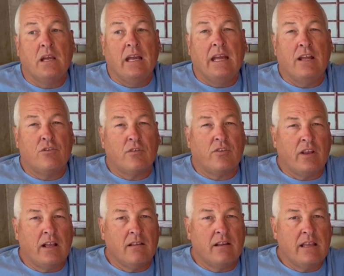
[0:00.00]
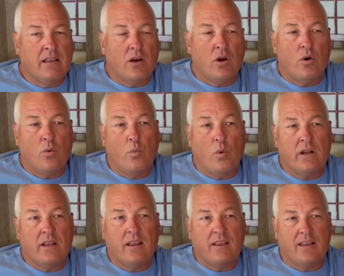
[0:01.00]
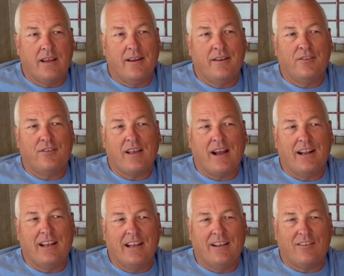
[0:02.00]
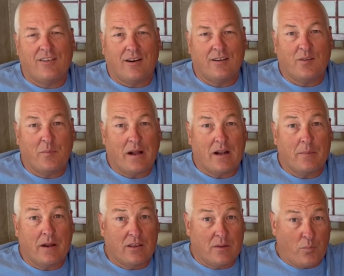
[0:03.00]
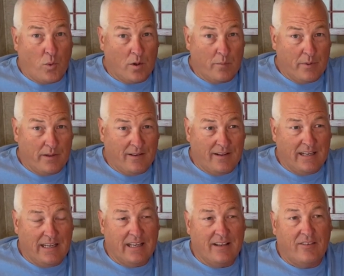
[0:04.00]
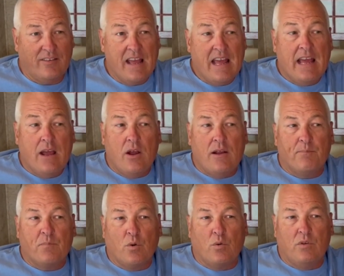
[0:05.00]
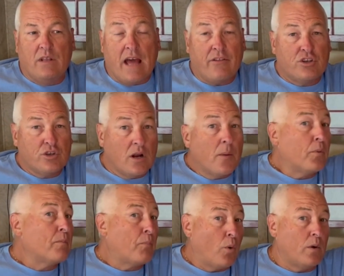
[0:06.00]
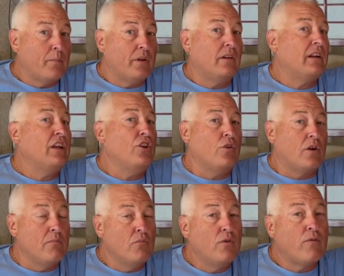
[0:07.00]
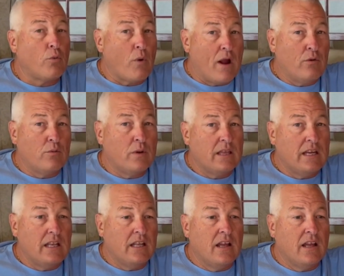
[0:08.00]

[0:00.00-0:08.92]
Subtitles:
Interestingly though, one of the things that it talks about the portability is, now that you're up with portability and you can move around with it,